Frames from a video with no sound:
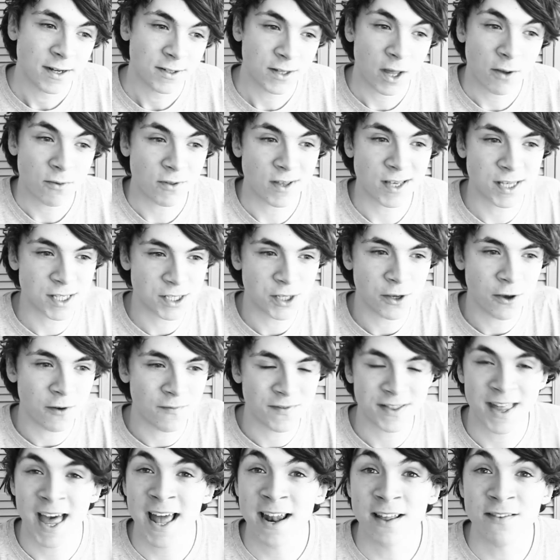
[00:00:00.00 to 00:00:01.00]
don't just do
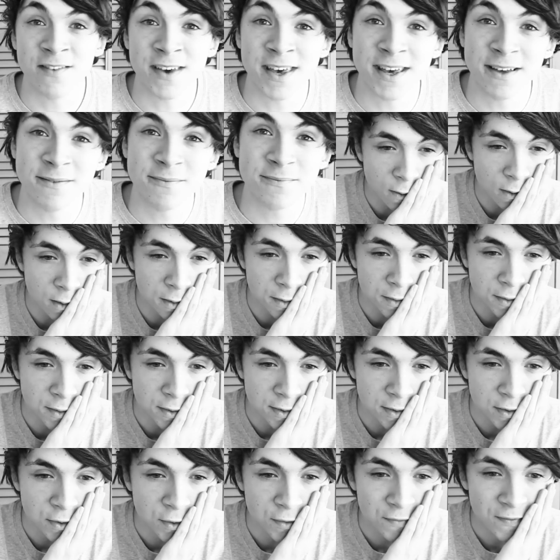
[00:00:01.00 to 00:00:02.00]
it for the hell of it.
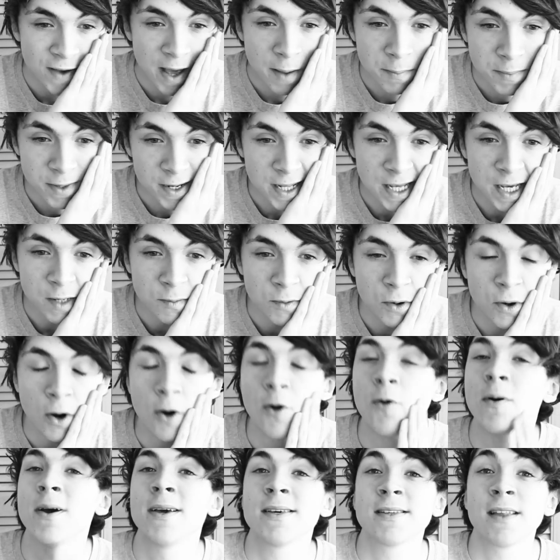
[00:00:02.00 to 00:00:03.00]
Your family will
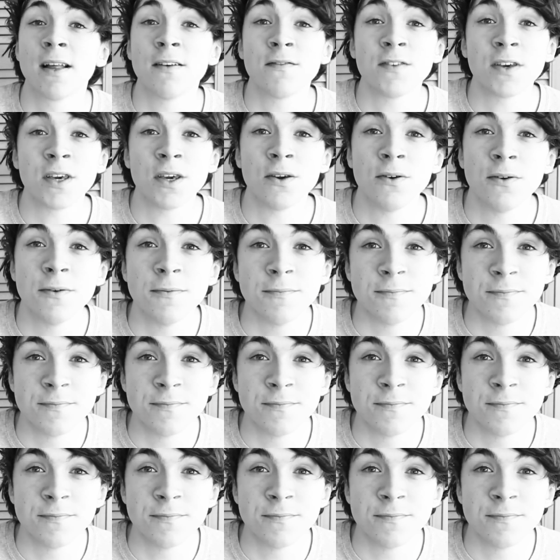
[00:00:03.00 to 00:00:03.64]
always love you.